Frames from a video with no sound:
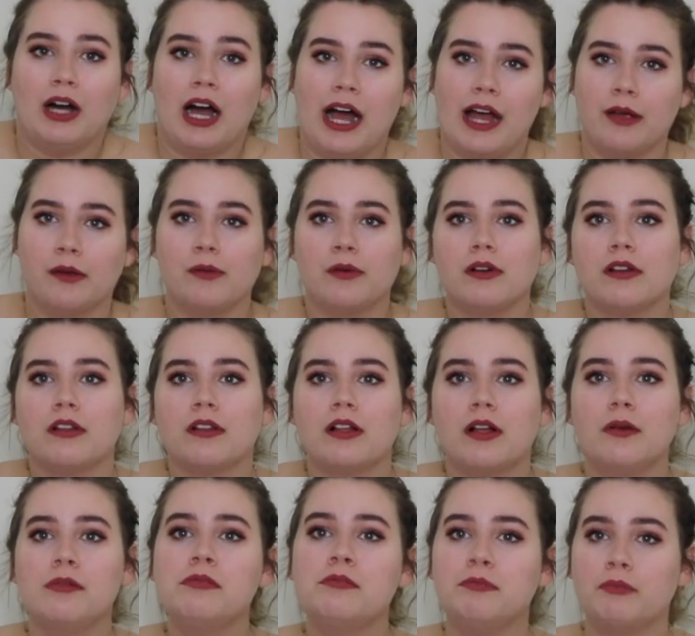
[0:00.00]
I will
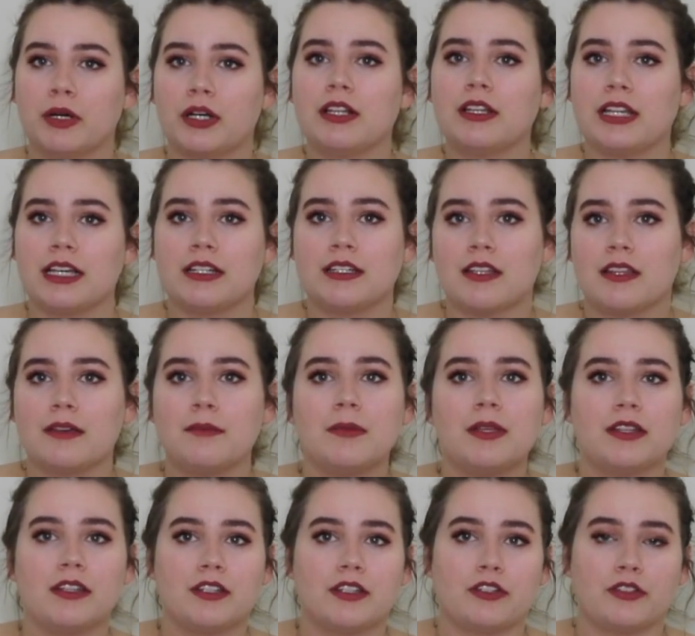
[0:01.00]
put a link to them in
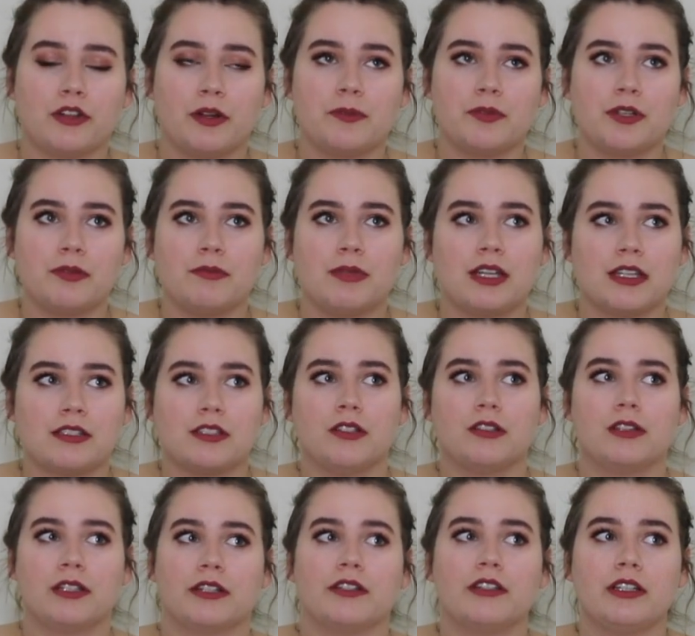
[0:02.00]
the description because they're
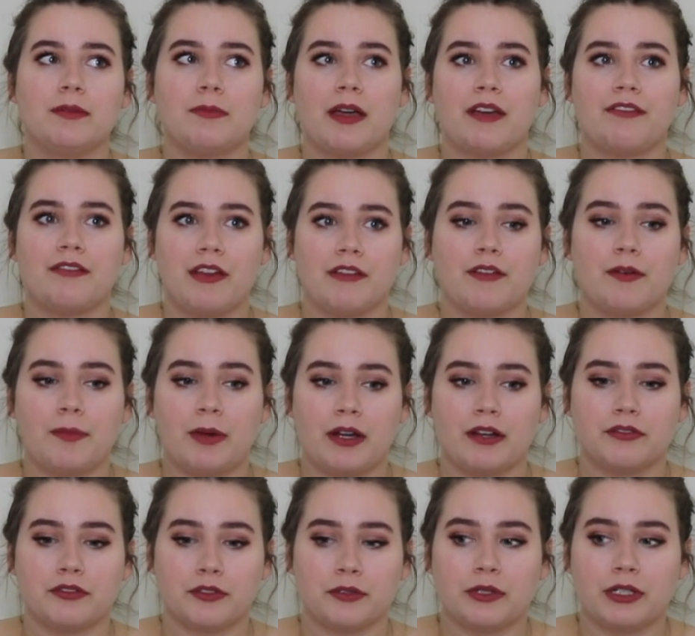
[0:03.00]
literally my favorite pair of
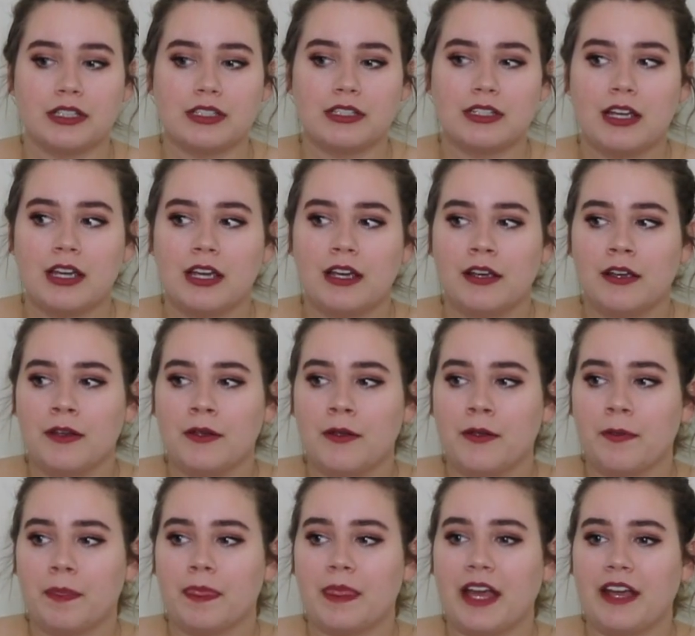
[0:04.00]
shorts.
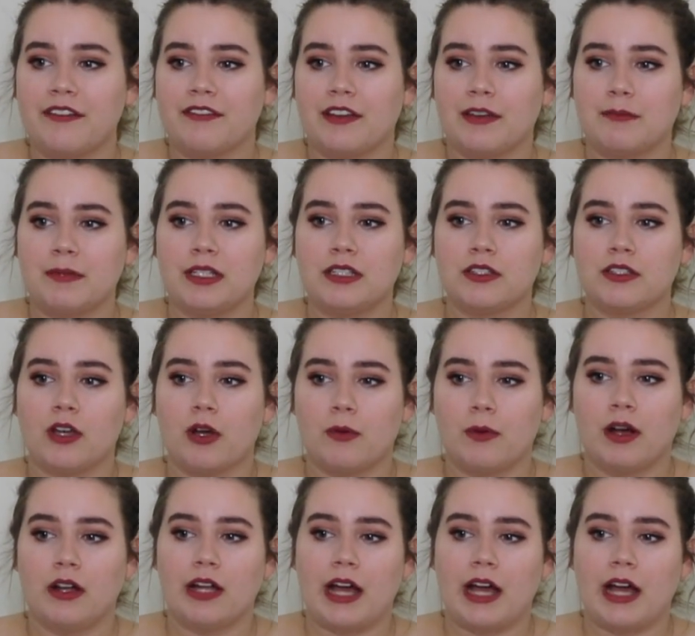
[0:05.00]
They fit me so well.